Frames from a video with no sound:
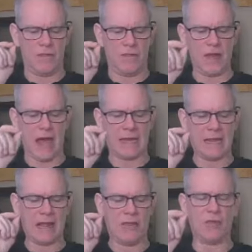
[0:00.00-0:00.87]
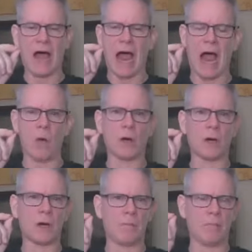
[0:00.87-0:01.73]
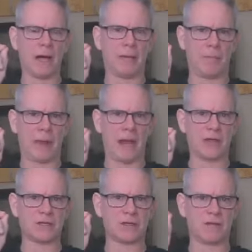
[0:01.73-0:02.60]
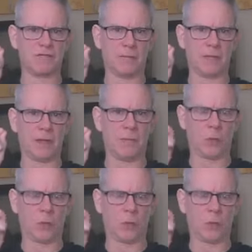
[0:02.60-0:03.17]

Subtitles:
that the hour might pass from him.